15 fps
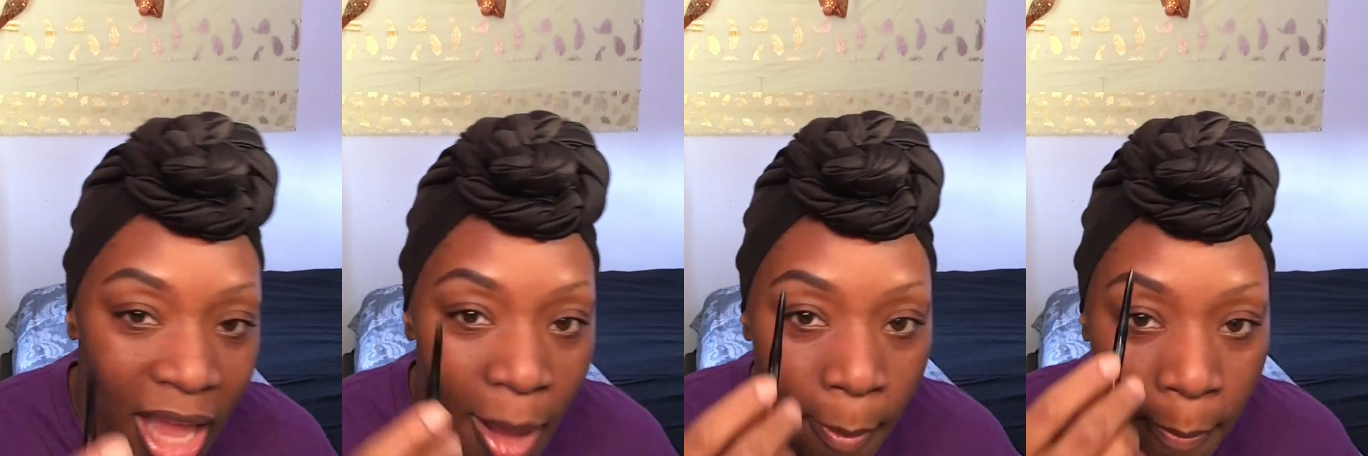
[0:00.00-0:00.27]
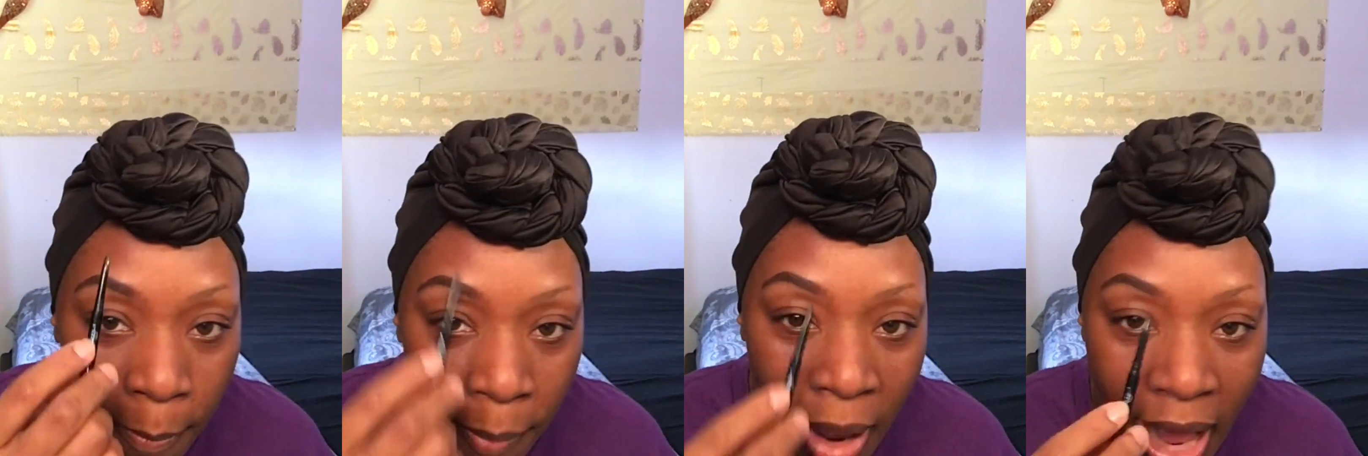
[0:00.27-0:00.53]
that
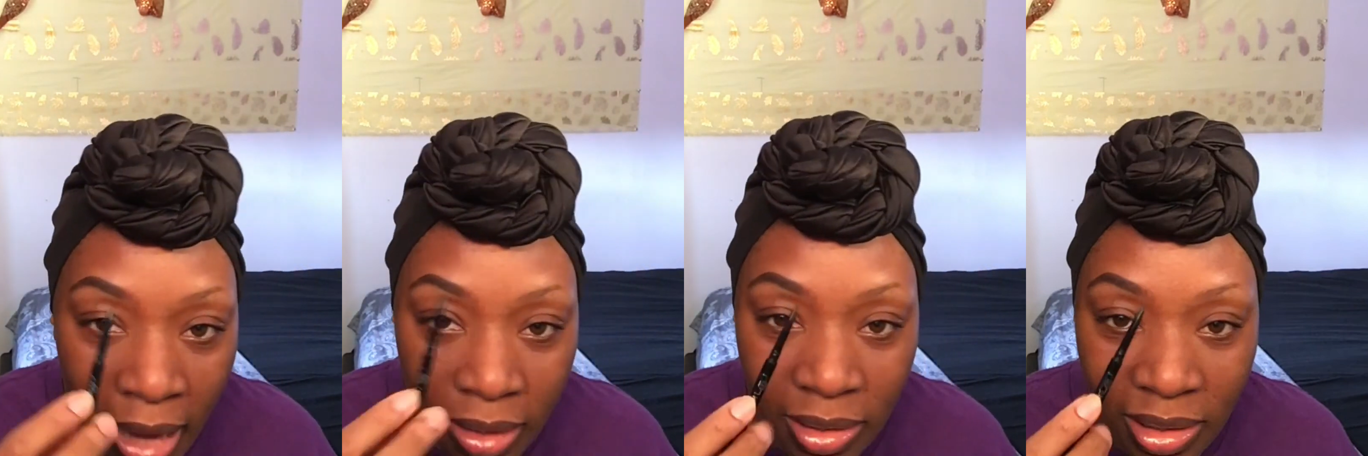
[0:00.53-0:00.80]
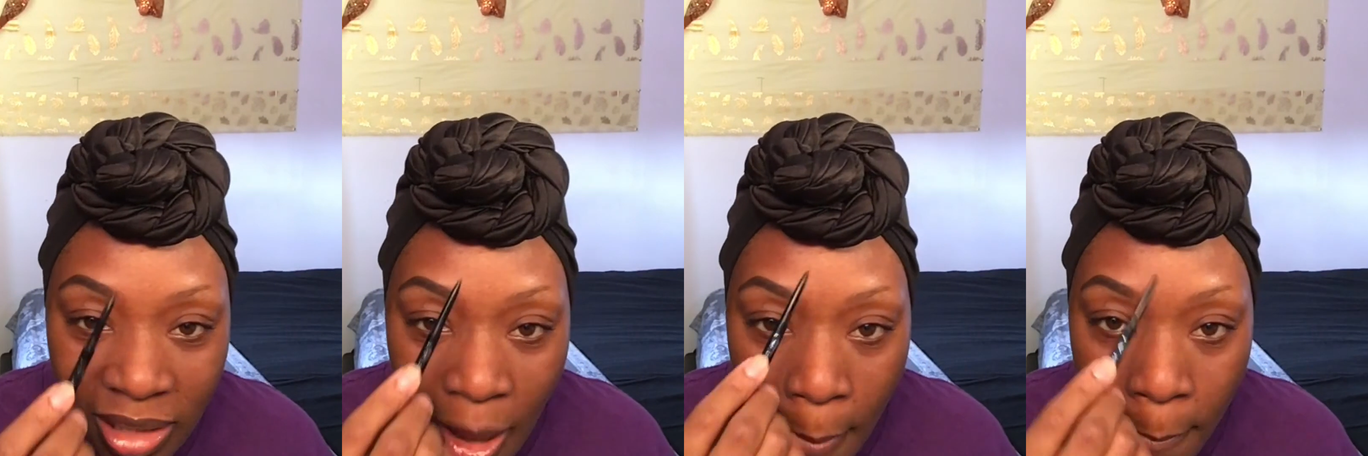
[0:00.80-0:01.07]

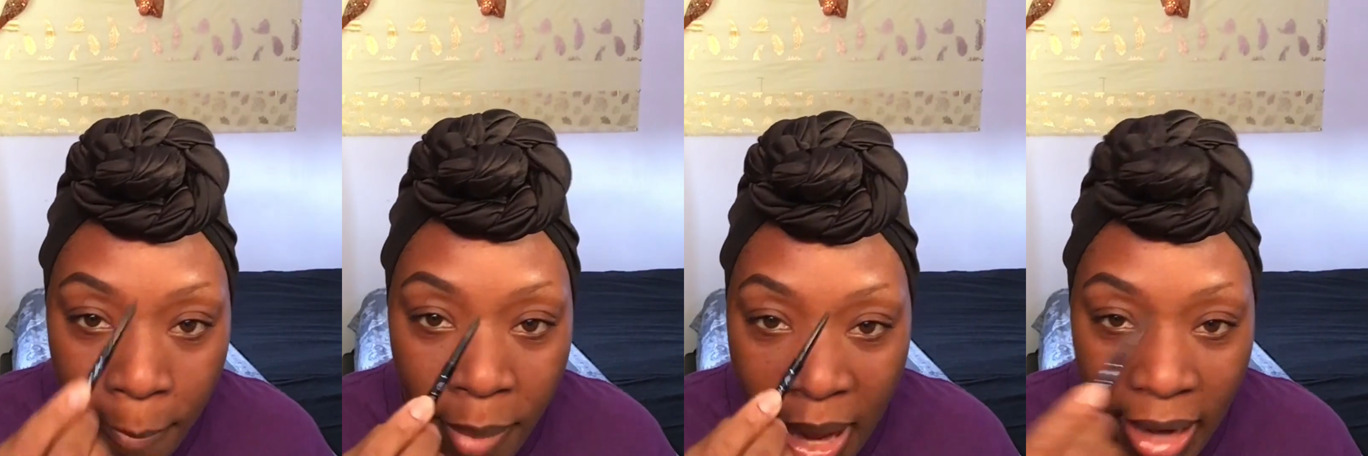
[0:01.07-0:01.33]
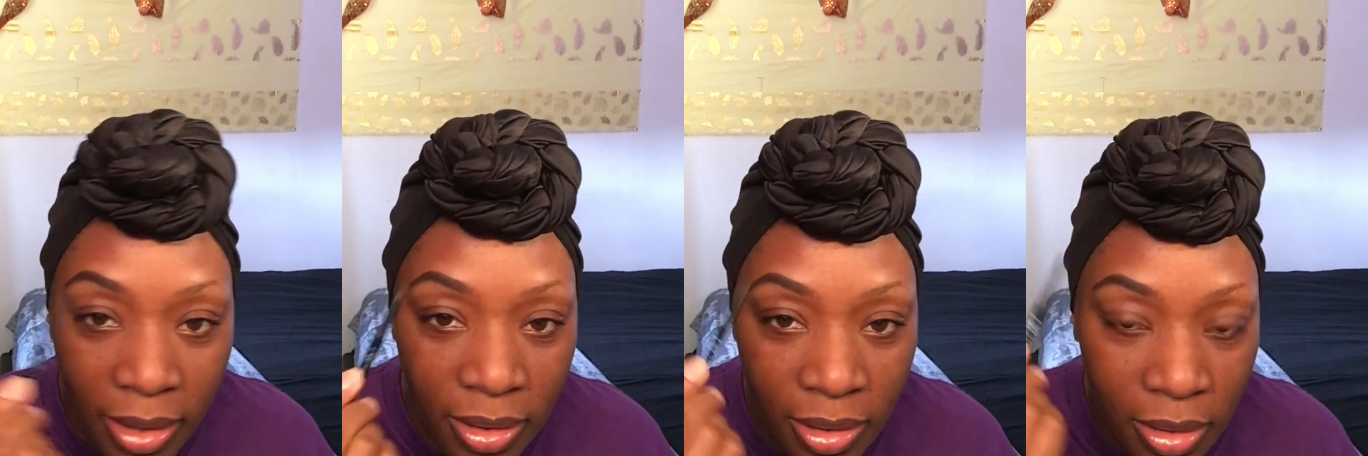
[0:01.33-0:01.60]
box.
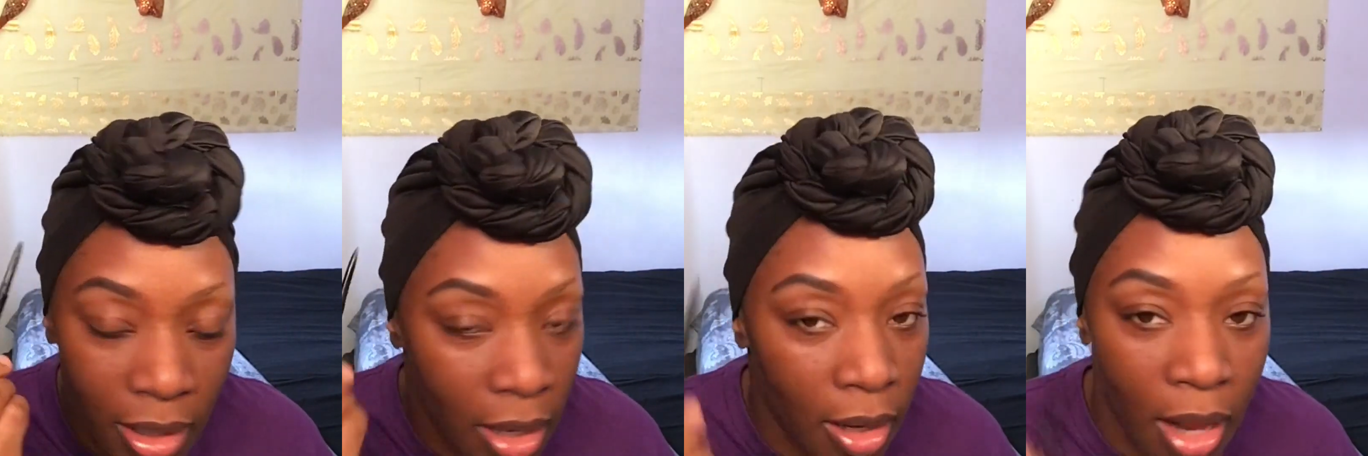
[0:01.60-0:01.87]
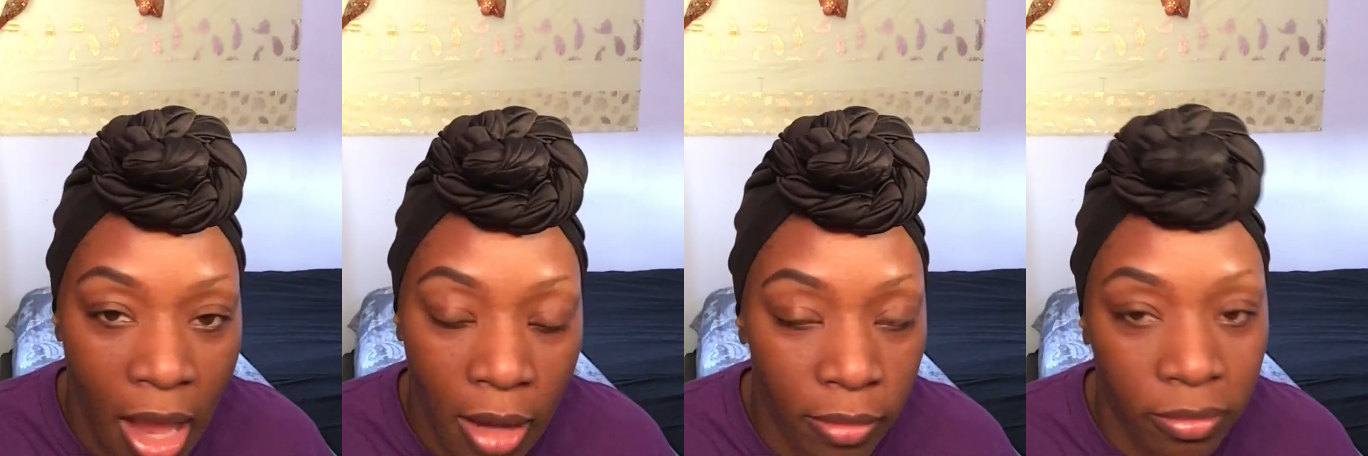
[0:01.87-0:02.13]

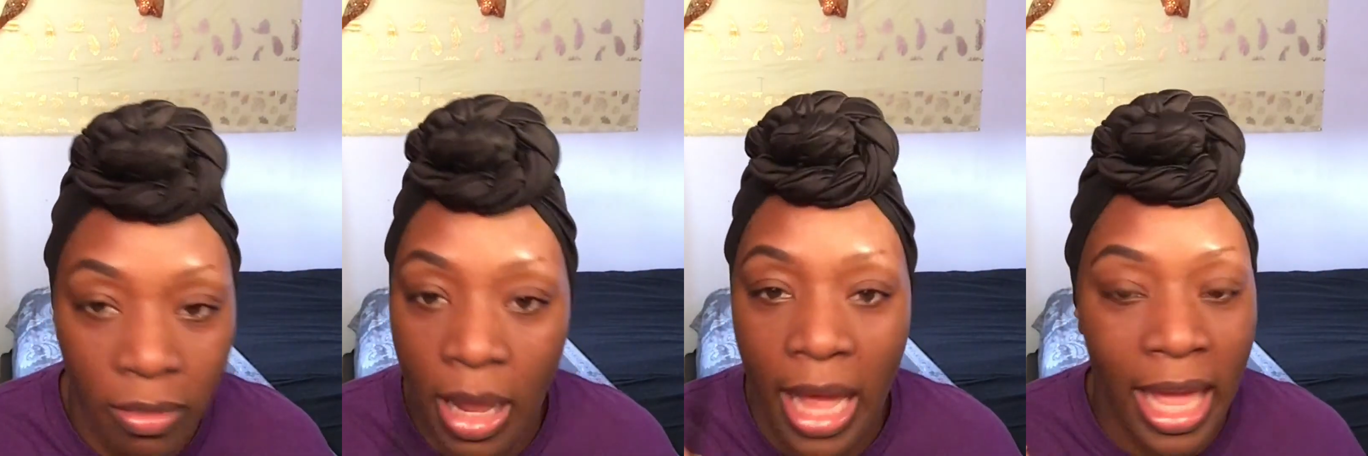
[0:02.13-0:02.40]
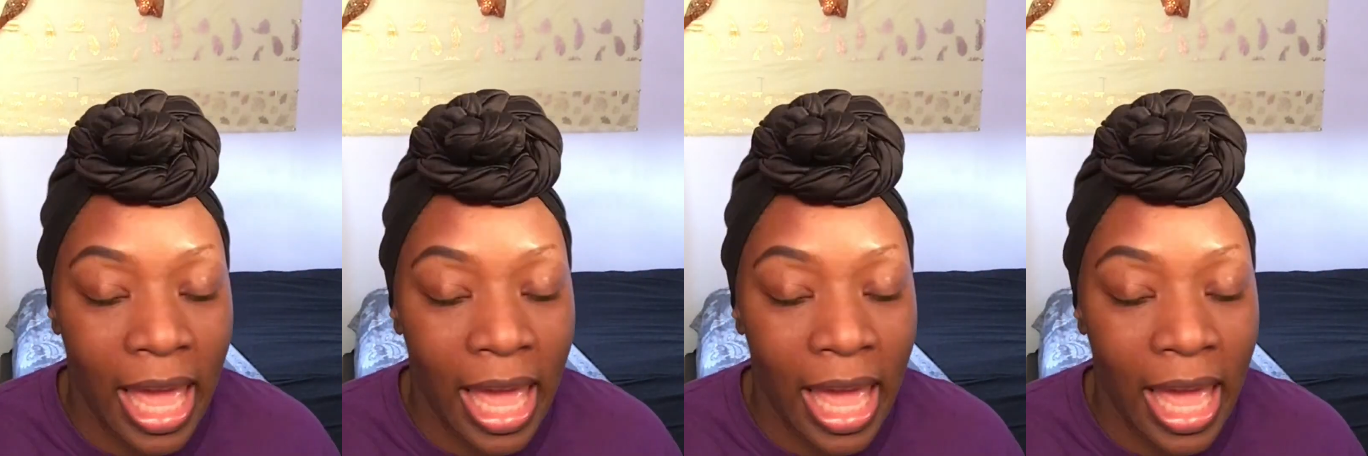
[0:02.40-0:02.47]
I